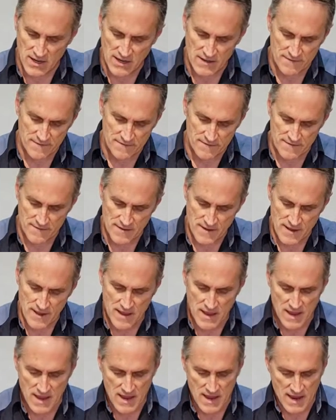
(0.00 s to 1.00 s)
off,
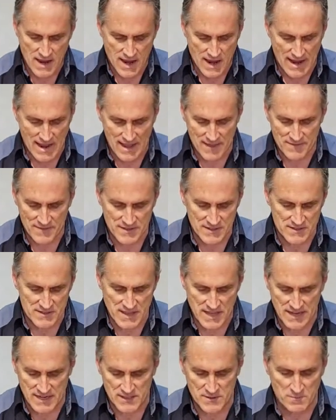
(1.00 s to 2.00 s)
I had this
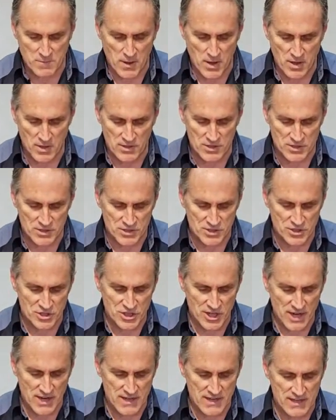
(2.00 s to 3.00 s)
nice polished
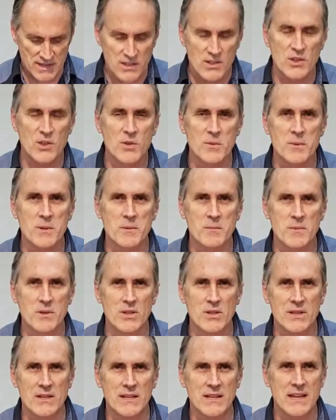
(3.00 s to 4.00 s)
shiny aluminum
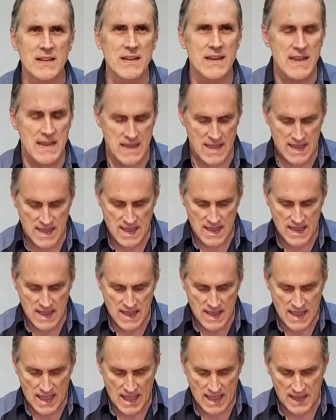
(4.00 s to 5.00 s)
look,
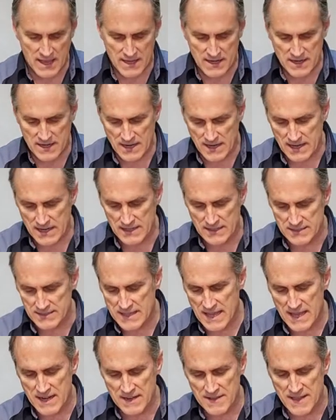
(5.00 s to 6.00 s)
and I
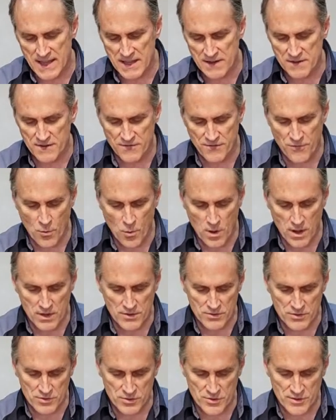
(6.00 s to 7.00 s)
sanded that to
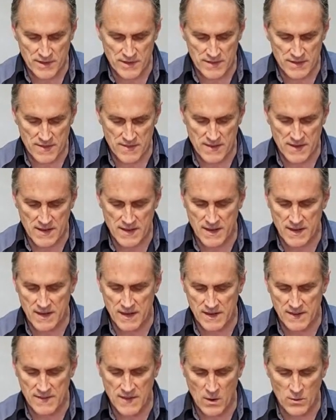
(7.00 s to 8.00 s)
400 grit,
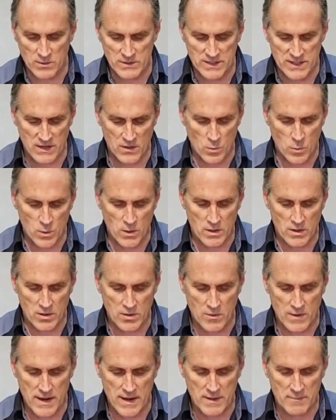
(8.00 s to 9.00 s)
thinking that was going to work
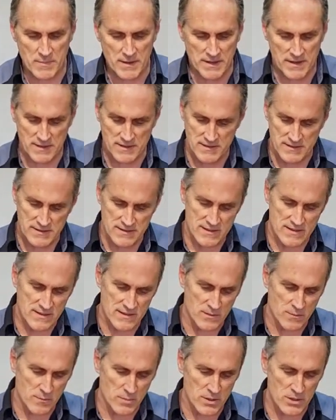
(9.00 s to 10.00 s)
great because
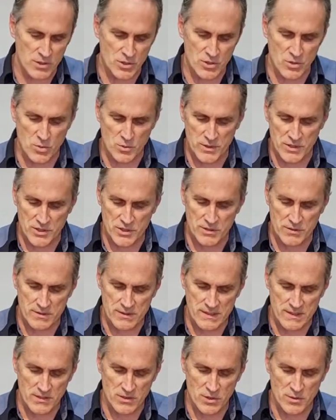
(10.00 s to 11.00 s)
the blue would
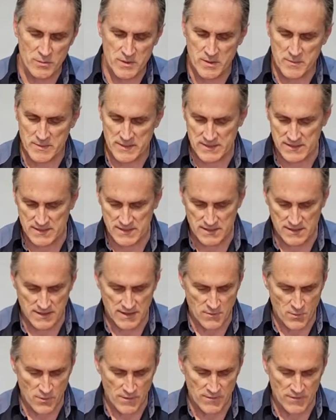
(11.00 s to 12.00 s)
use the aluminum as
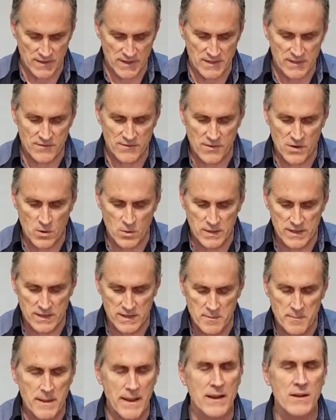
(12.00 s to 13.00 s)
the reflective coating in
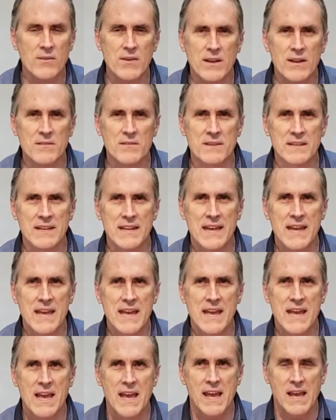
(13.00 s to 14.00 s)
the background.
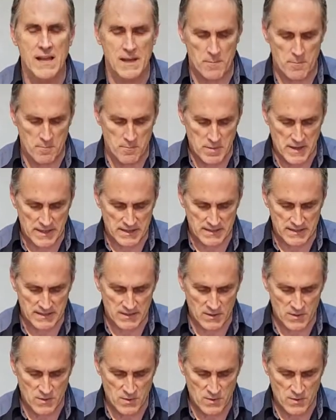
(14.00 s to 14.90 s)
But